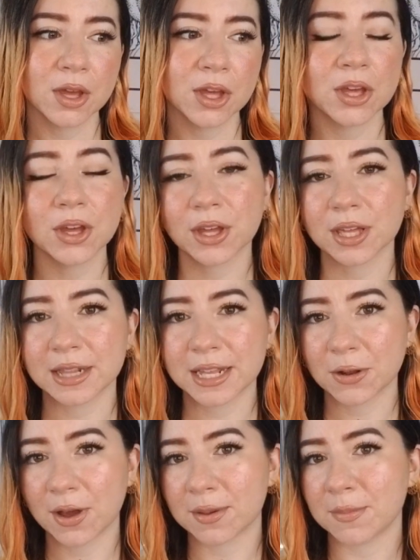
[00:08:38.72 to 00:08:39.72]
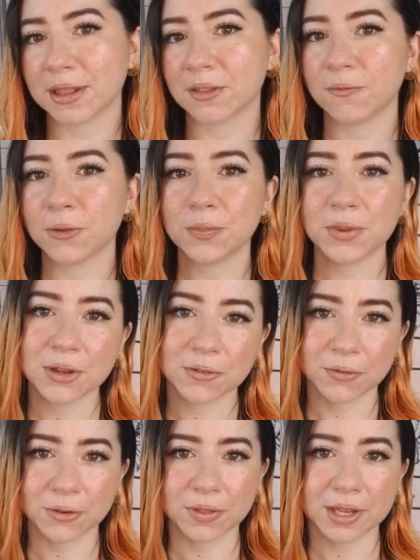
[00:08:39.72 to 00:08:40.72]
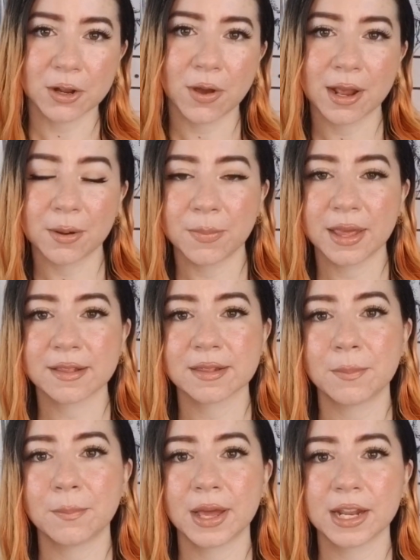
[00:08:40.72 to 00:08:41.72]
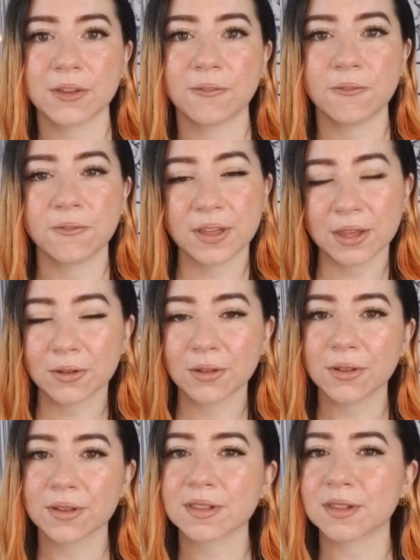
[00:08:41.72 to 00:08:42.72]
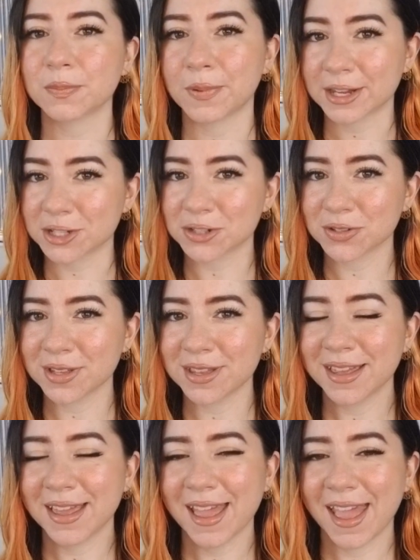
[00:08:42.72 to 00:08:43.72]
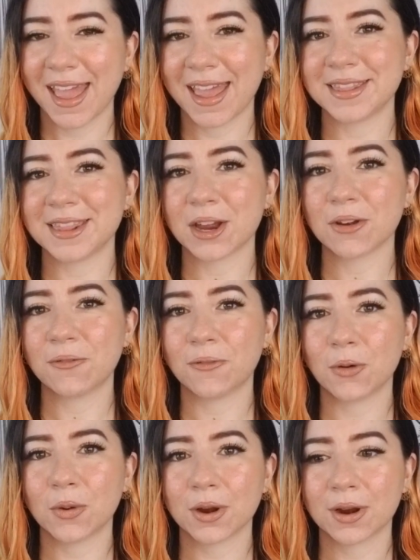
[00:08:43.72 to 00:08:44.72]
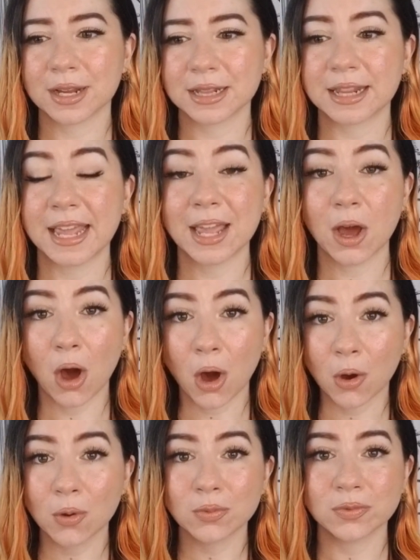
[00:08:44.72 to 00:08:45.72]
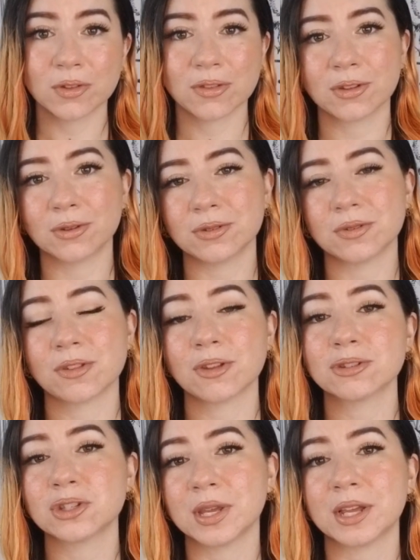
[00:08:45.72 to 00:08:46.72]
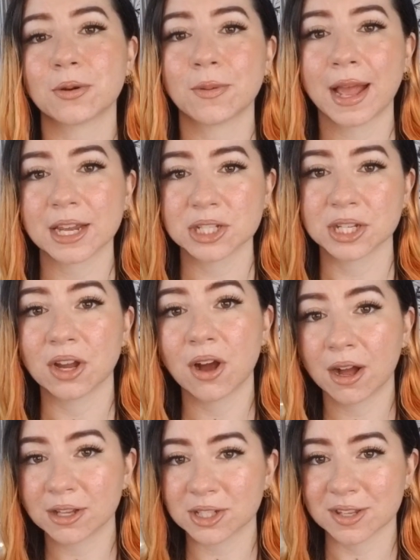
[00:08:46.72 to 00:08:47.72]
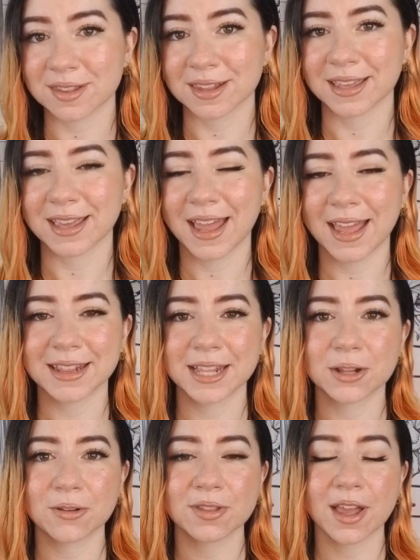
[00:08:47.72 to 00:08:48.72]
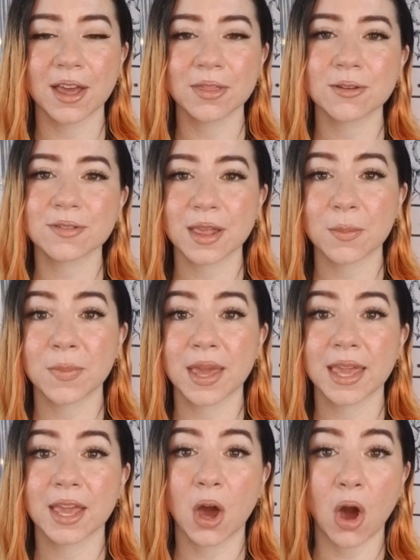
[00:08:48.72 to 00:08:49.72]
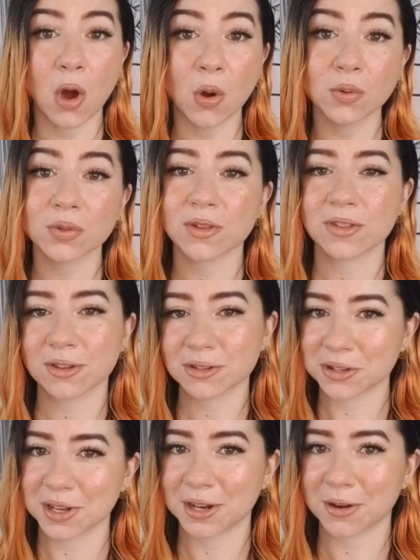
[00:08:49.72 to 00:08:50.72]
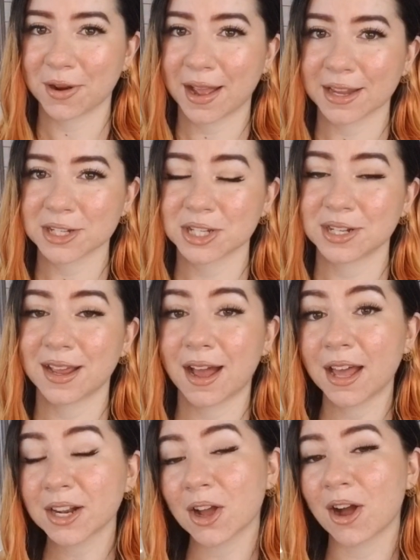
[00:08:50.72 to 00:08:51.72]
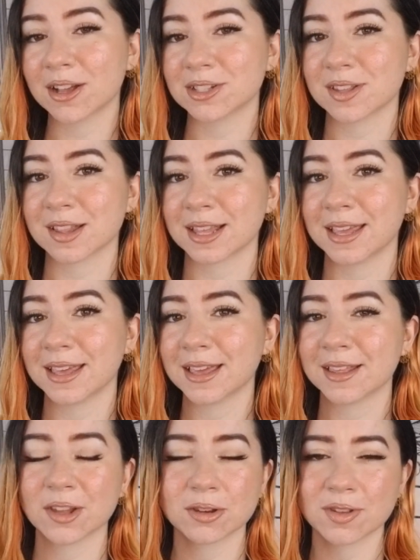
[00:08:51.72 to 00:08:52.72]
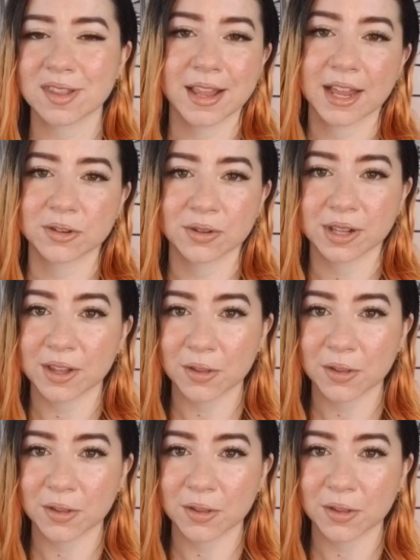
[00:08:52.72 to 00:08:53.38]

good, they know how to make them feel beautiful, they know how to make somebody feel special, and therefore they own the social interaction consciously. And then there's others that may own the social interaction unconsciously because they're just naturally